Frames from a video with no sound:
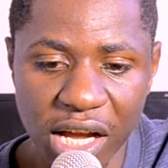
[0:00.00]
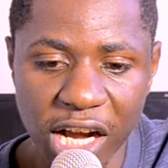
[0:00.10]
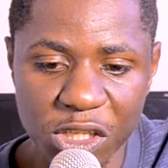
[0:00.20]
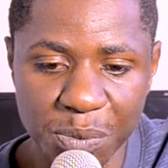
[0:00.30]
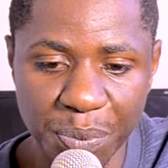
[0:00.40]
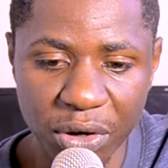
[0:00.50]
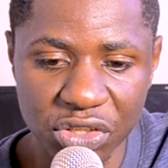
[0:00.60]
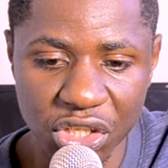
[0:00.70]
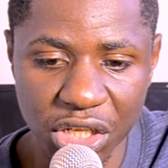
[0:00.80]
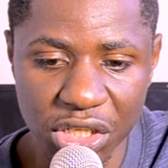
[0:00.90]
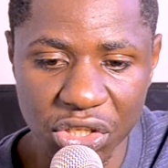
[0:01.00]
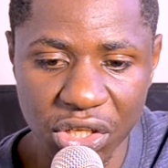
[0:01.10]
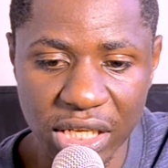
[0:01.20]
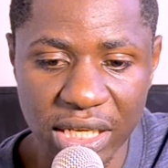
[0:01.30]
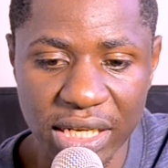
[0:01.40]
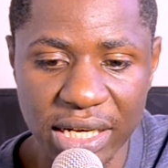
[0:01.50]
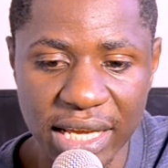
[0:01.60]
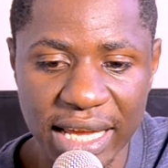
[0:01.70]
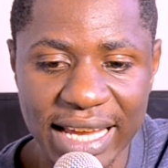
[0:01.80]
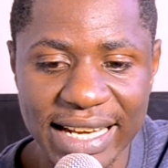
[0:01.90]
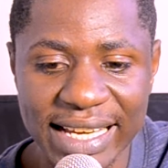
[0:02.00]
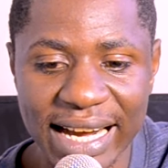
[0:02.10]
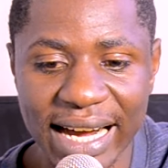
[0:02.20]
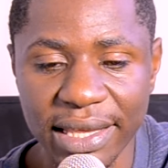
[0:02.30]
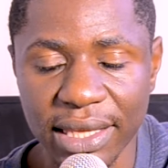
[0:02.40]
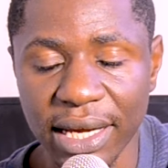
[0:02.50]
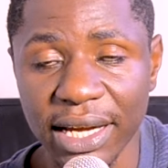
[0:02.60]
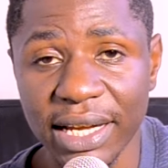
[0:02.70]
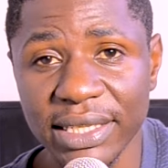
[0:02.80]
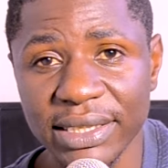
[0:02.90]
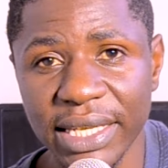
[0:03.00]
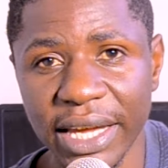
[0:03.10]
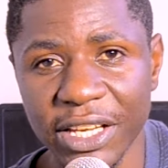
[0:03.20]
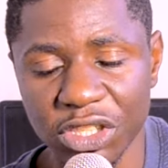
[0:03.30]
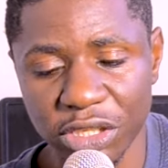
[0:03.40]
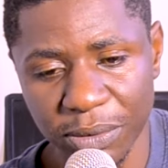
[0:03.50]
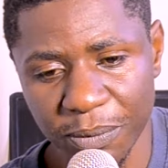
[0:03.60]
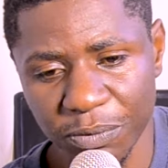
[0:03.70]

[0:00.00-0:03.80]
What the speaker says: as president in any other case.